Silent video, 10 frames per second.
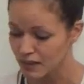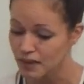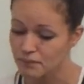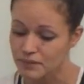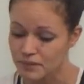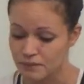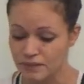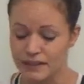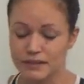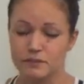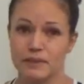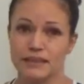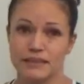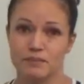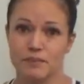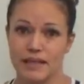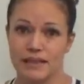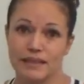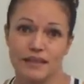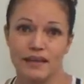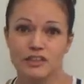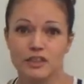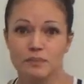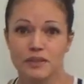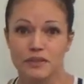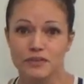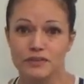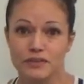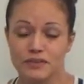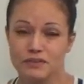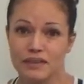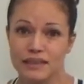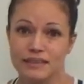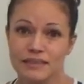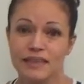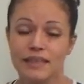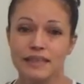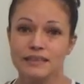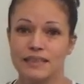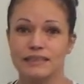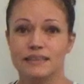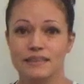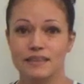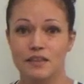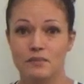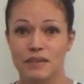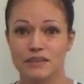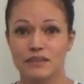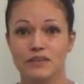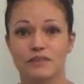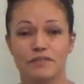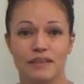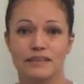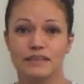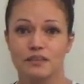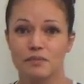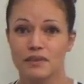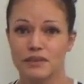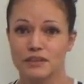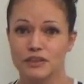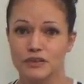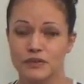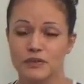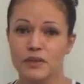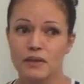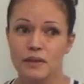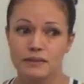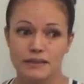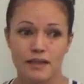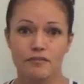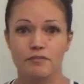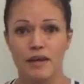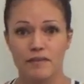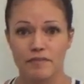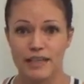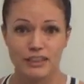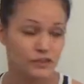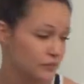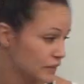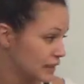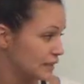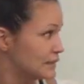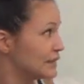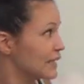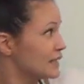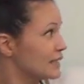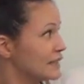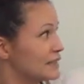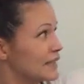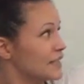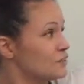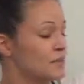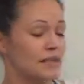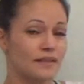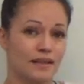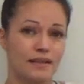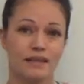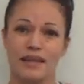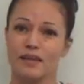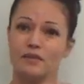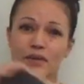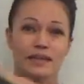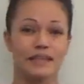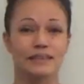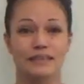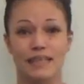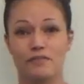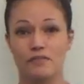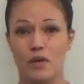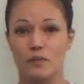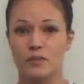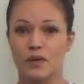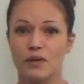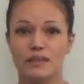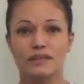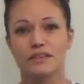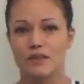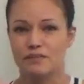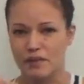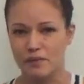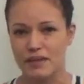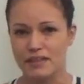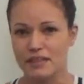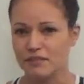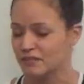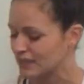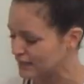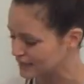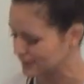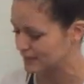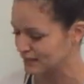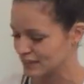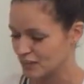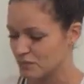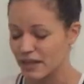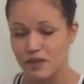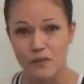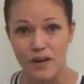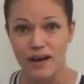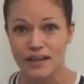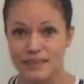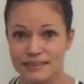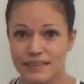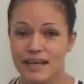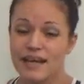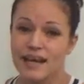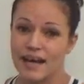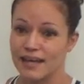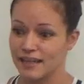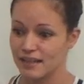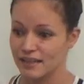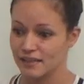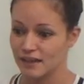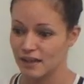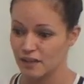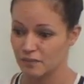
The floss compression band can also be used to release tension in the muscles, very similar to self-myofascial release techniques that can be done like with things like foam rollers. So if I wanted to release tension in my quads, I can